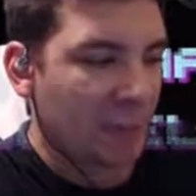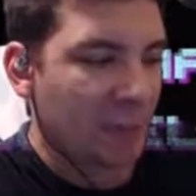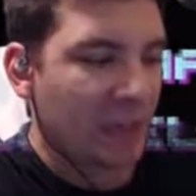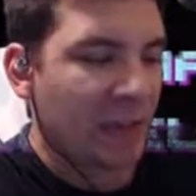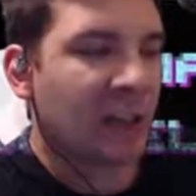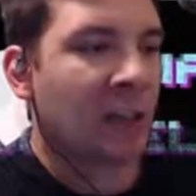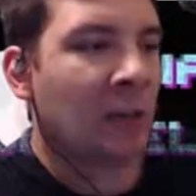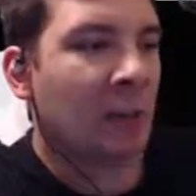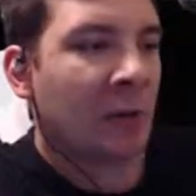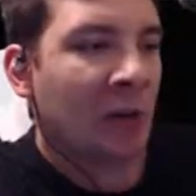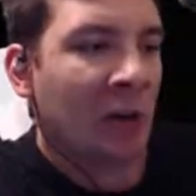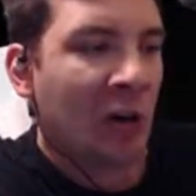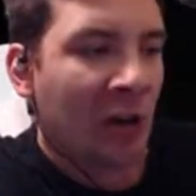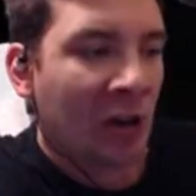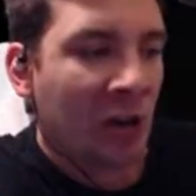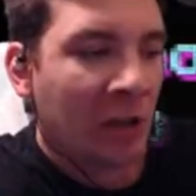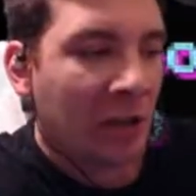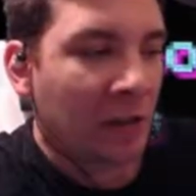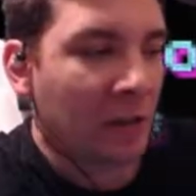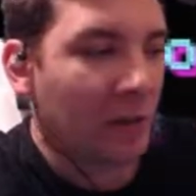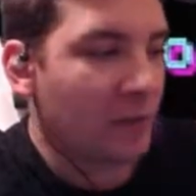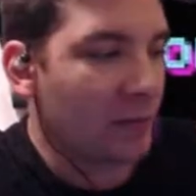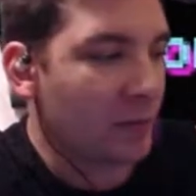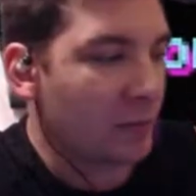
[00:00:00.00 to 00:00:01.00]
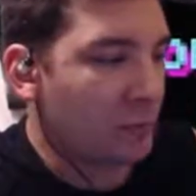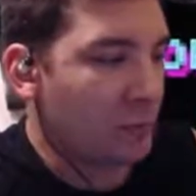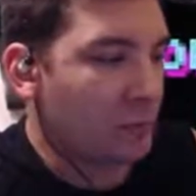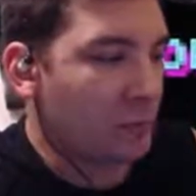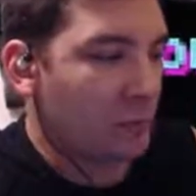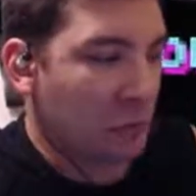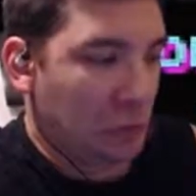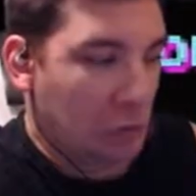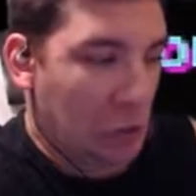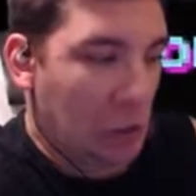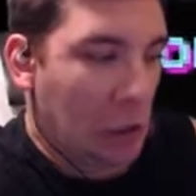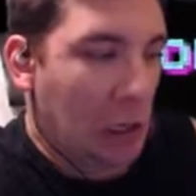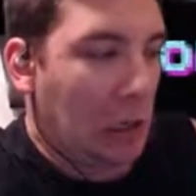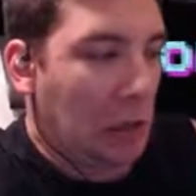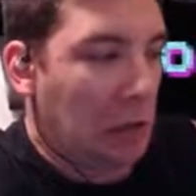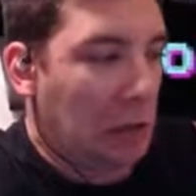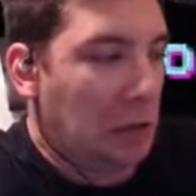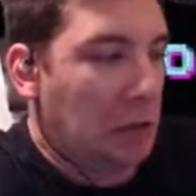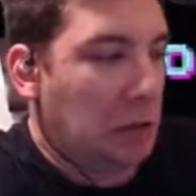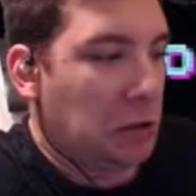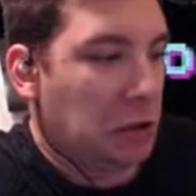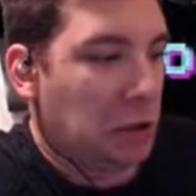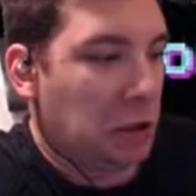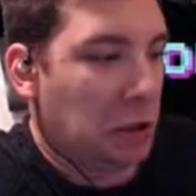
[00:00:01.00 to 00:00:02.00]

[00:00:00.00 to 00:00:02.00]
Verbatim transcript: pickup, Colonel? Yeah, it's